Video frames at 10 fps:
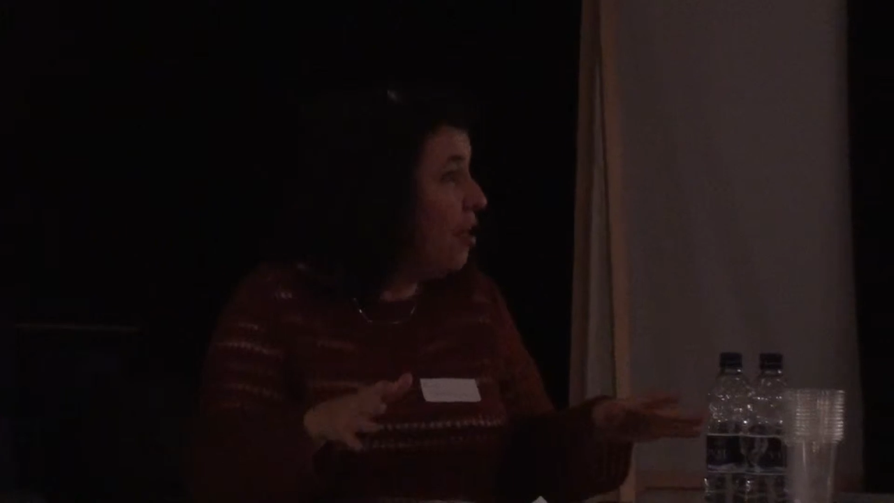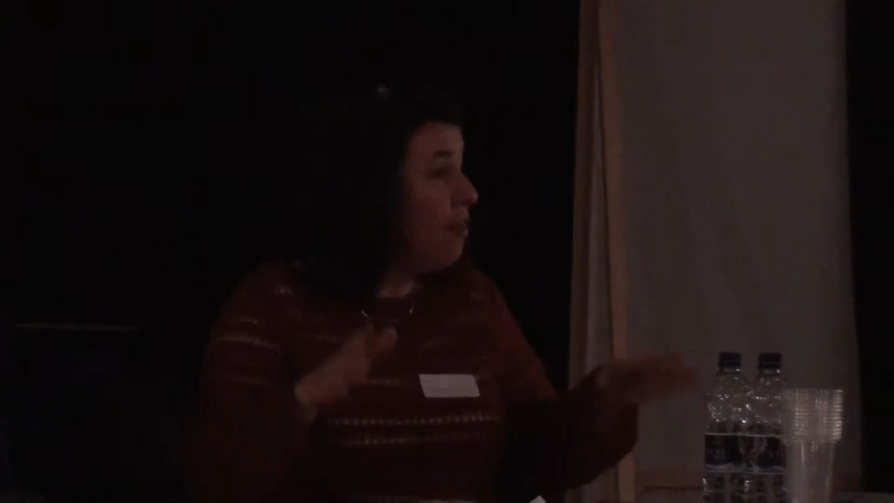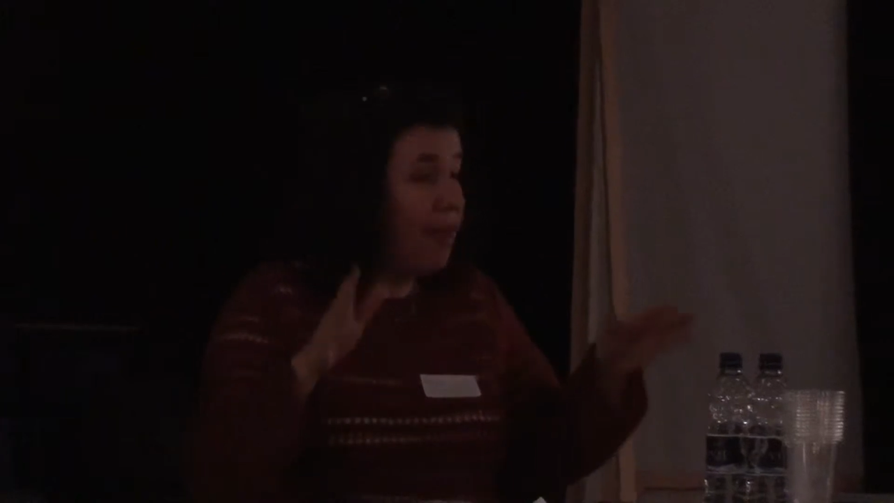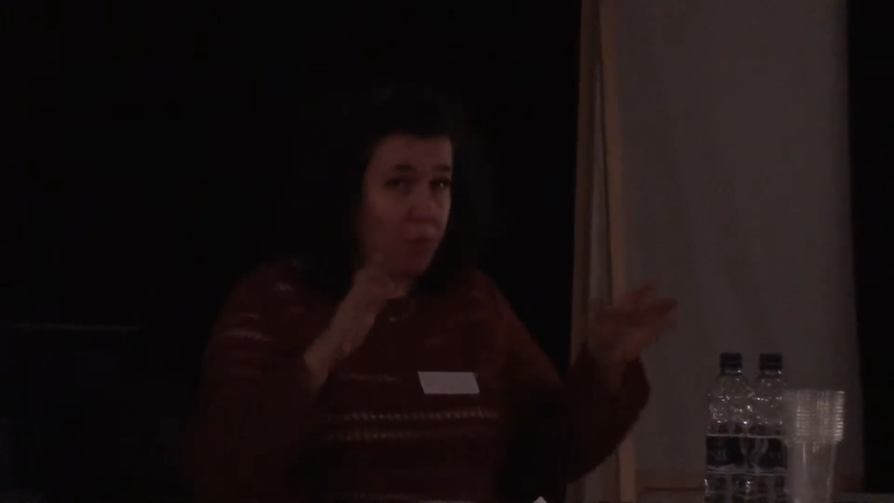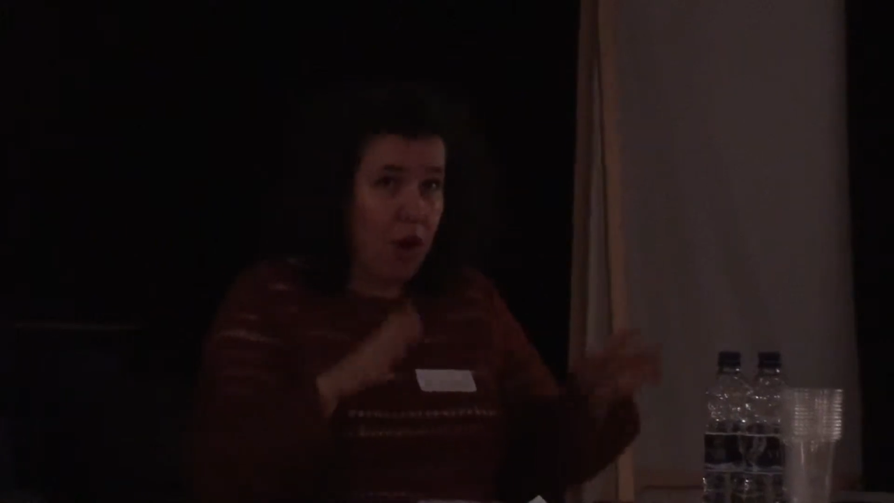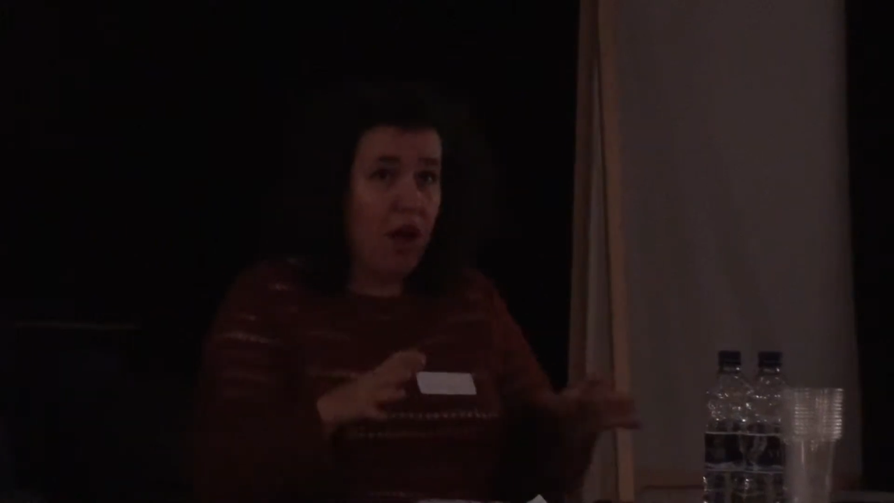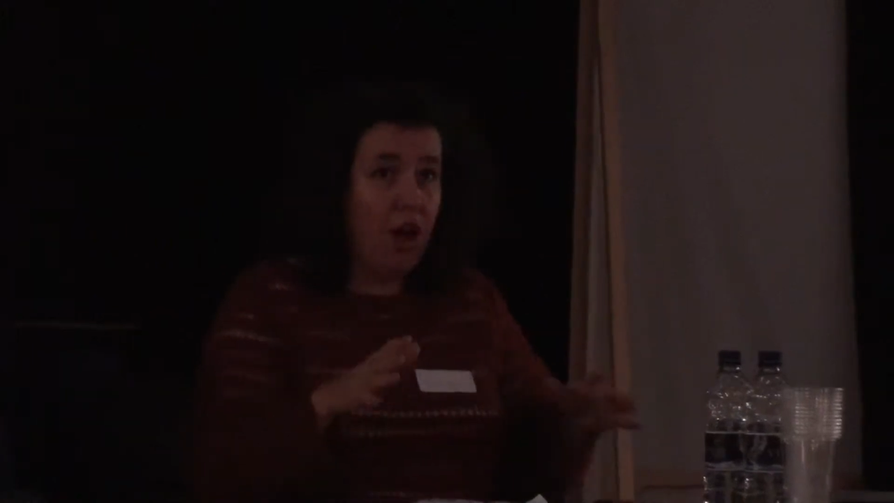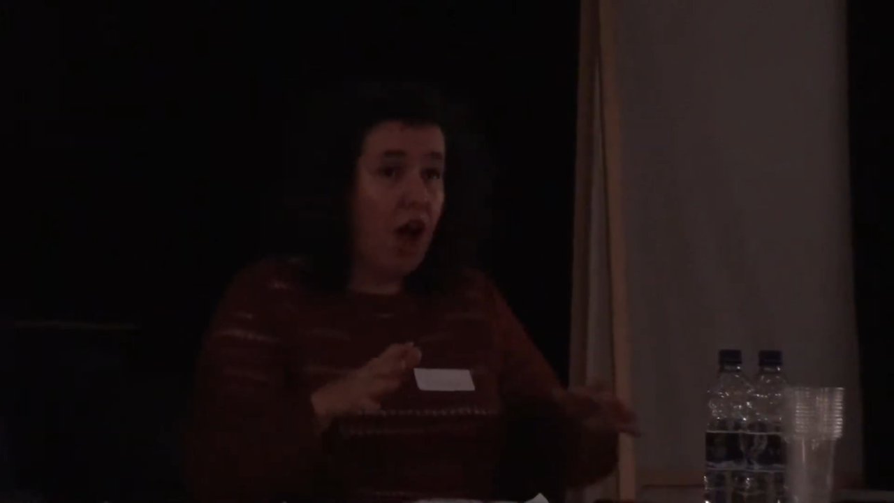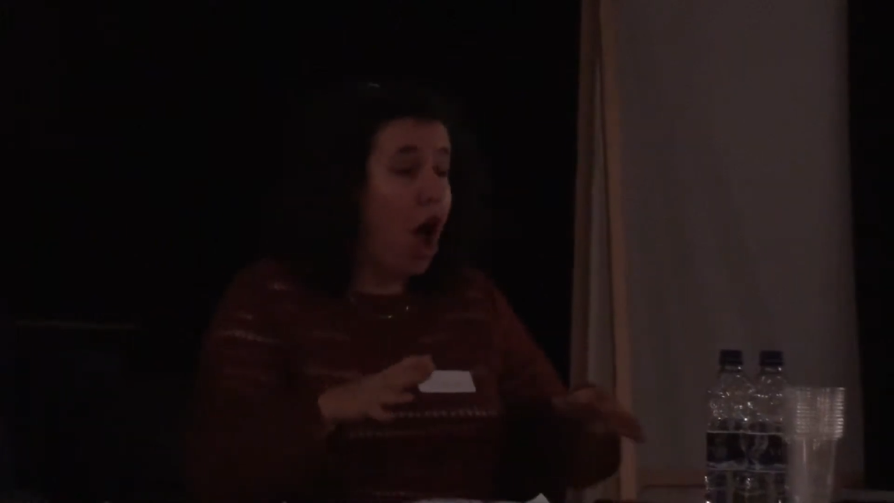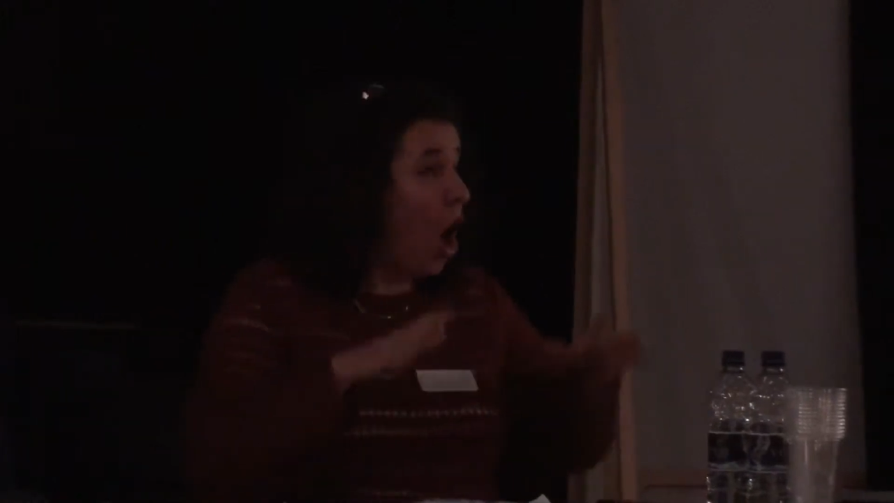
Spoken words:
there were